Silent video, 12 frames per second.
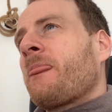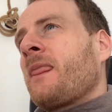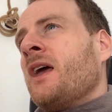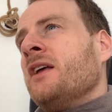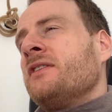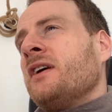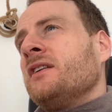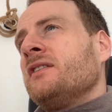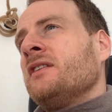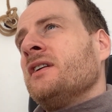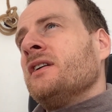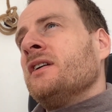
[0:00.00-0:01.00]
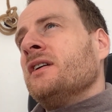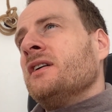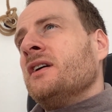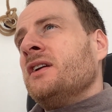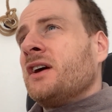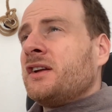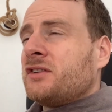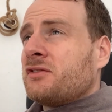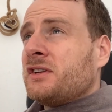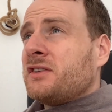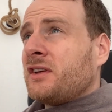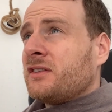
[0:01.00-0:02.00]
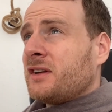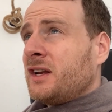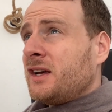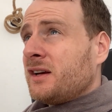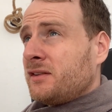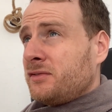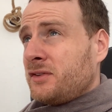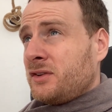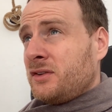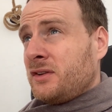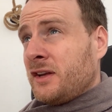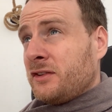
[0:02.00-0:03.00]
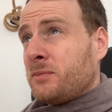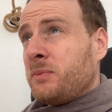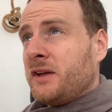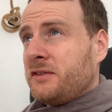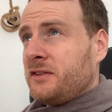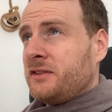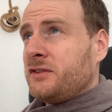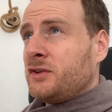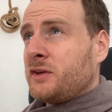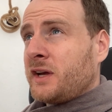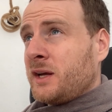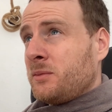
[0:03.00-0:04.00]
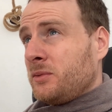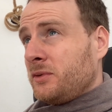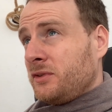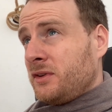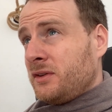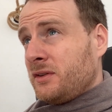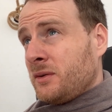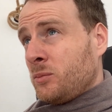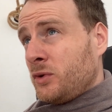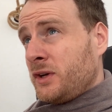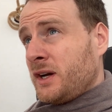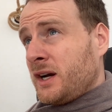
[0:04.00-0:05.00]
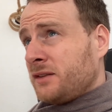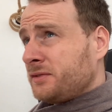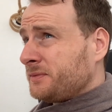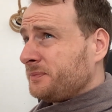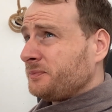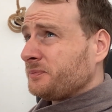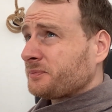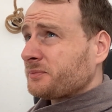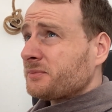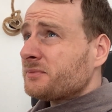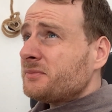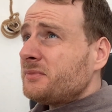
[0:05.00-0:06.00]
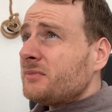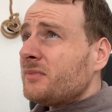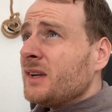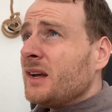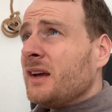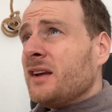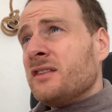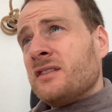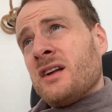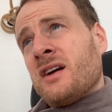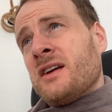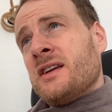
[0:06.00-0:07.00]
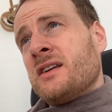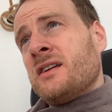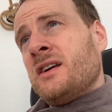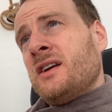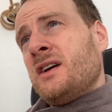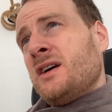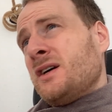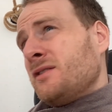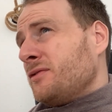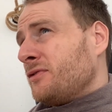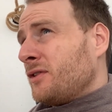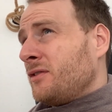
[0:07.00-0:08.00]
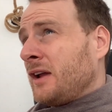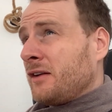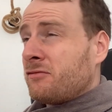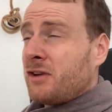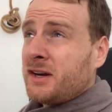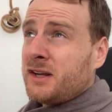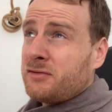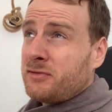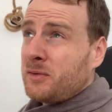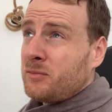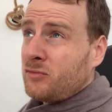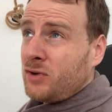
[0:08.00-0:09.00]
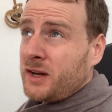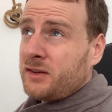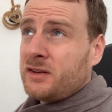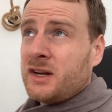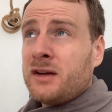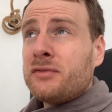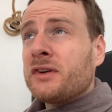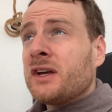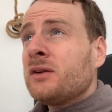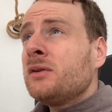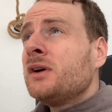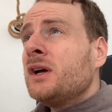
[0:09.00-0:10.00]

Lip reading: it takes a 90 degree turn to left, it splits into 2 cables, and what you have is like running from right to left now.